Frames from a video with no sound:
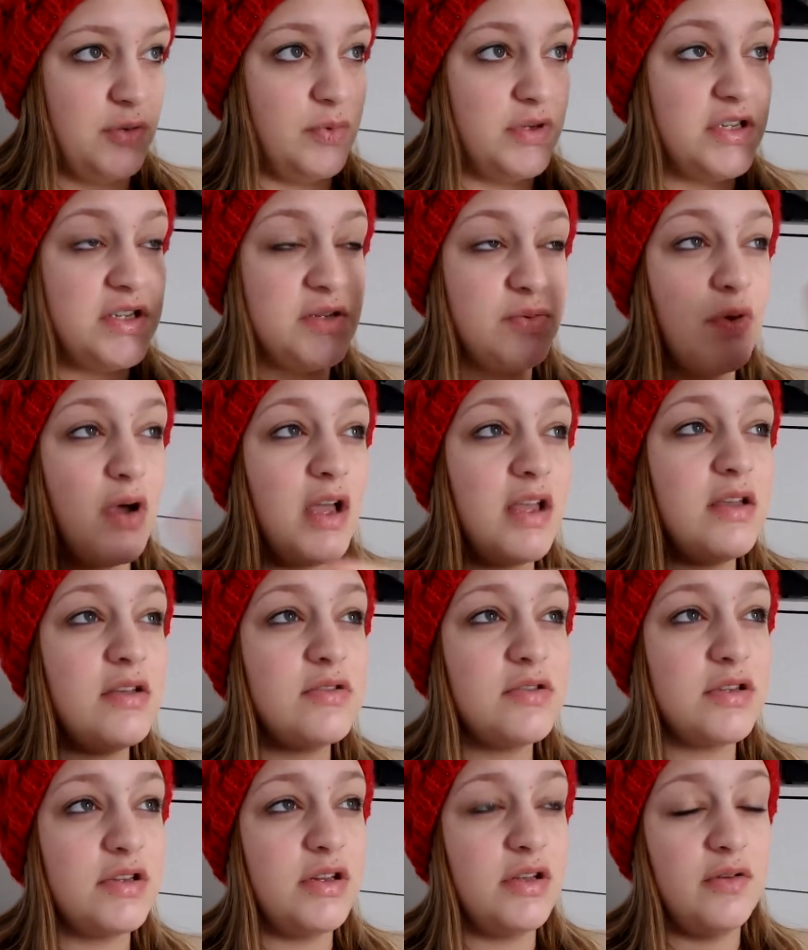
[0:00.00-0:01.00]
do which is what I
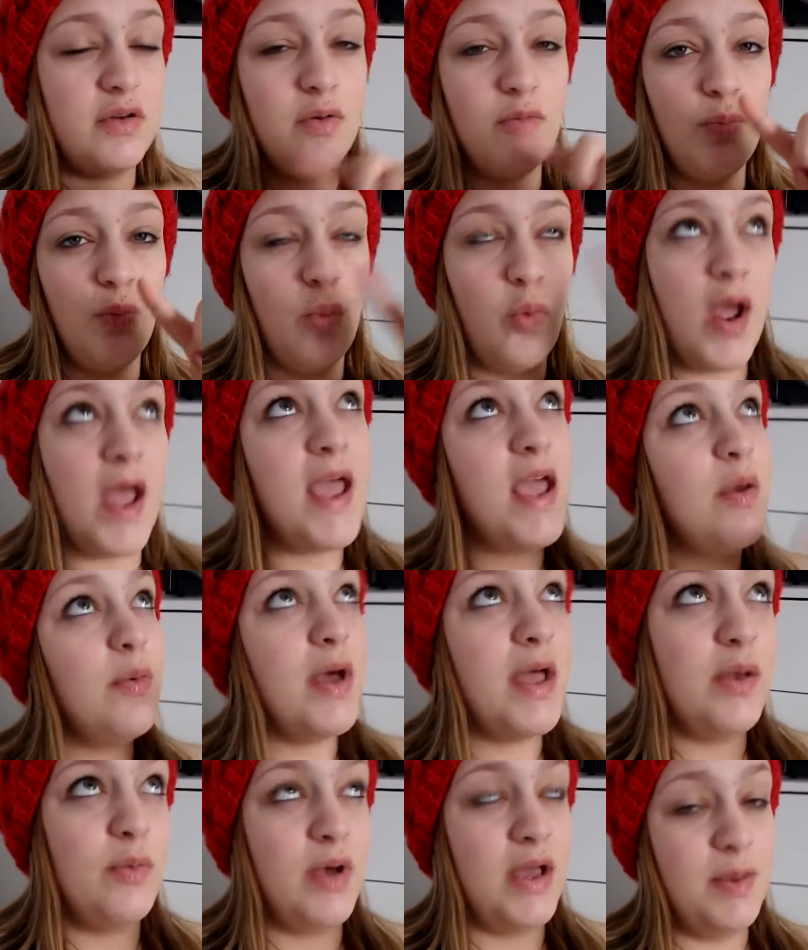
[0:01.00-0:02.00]
used to do way
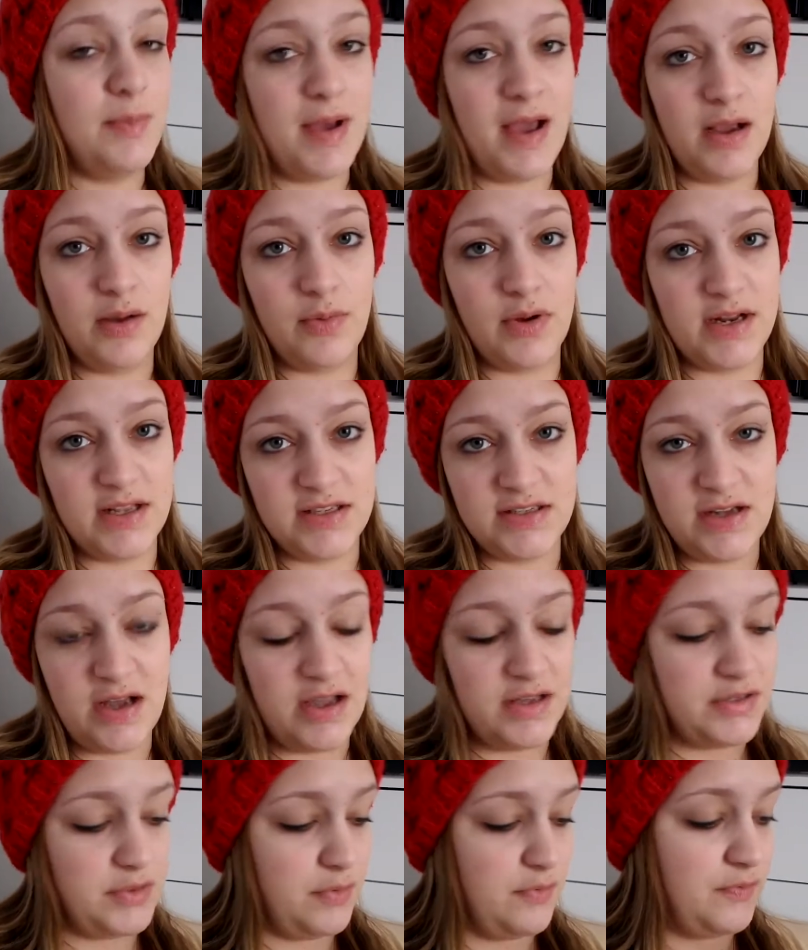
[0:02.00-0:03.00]
way way back when I
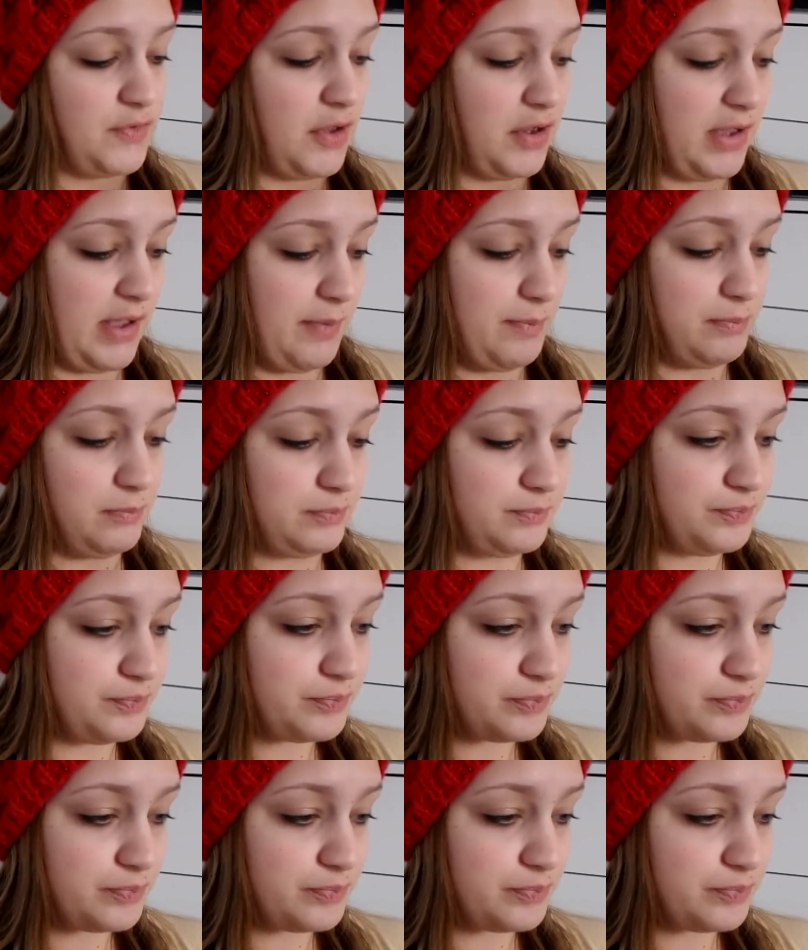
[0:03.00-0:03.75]
started doing vlogging